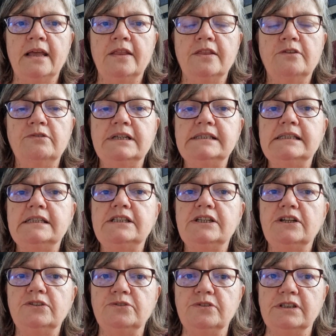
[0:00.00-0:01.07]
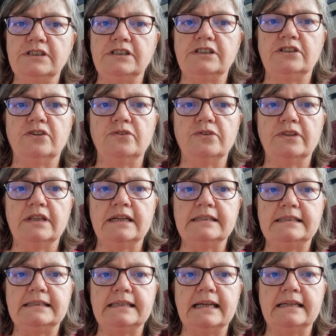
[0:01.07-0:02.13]
There is a children's song that
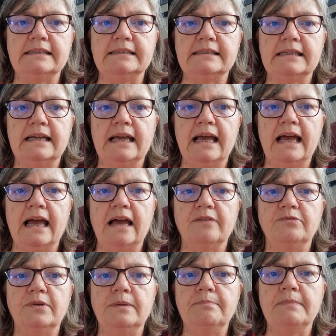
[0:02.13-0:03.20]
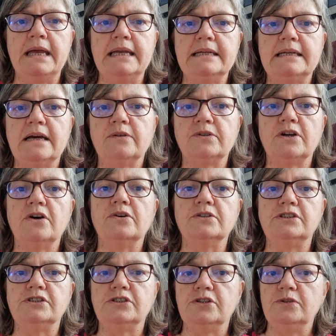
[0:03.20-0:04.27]
says, "Have we made our God
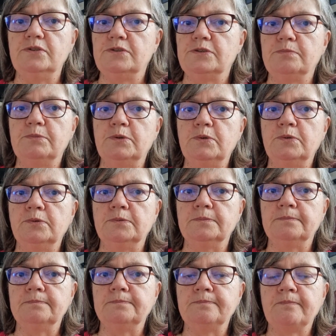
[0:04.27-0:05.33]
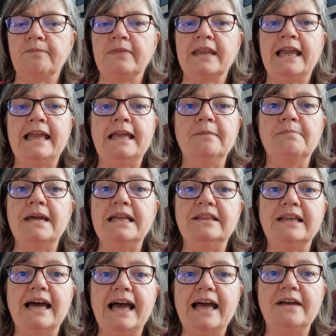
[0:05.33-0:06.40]
too small? He made
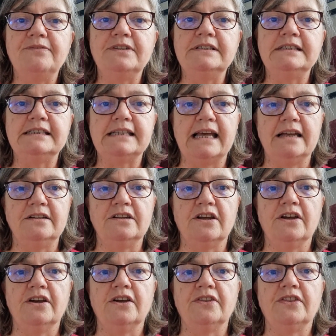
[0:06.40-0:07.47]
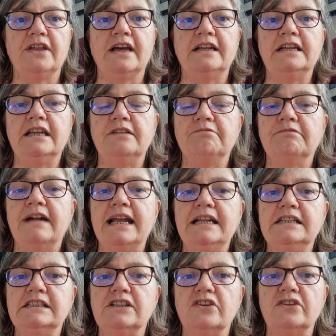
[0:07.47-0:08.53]
the heavens and earth, and he
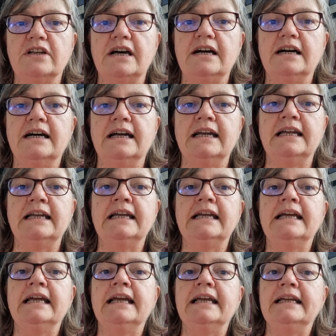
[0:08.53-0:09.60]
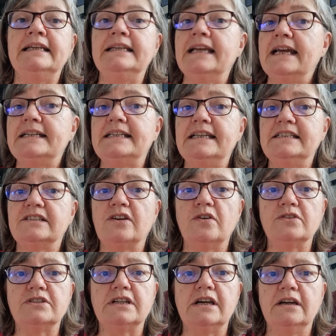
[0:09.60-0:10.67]
reigns on high. Yet he's
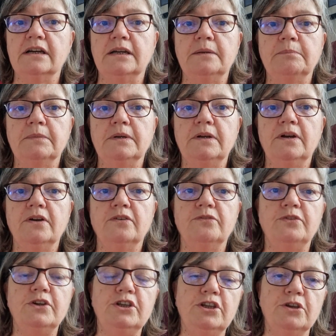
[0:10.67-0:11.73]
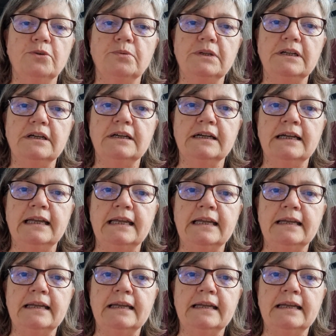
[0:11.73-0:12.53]
got time for you and I."